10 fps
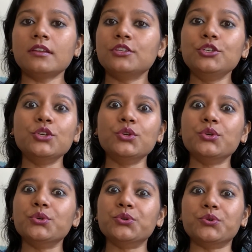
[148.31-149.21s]

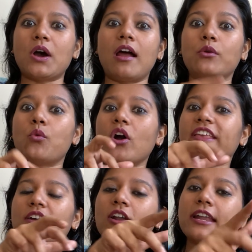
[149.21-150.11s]
you are
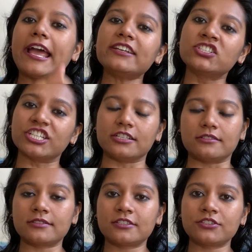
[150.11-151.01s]
walking on
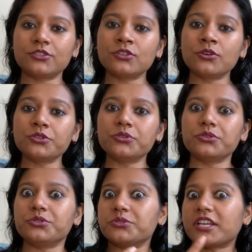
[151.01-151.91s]
eggshells.
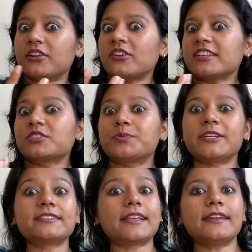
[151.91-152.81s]
You cannot
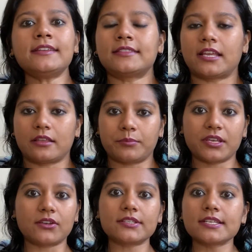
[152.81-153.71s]
express anything,
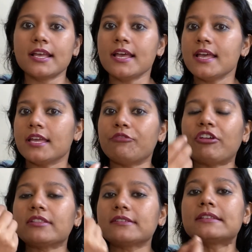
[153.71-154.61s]
because
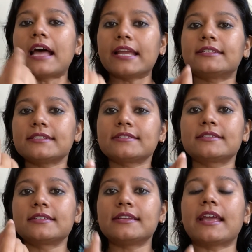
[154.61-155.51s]
even the
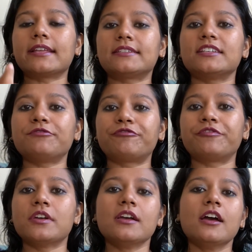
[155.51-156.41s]
slightest
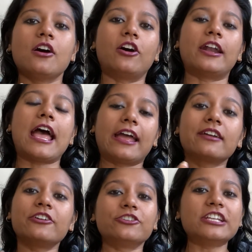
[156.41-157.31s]
negative or
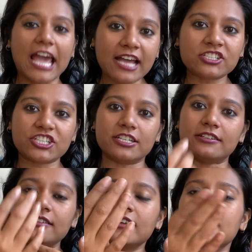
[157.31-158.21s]
anger
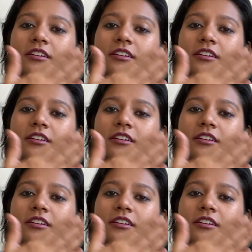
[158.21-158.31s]
reaction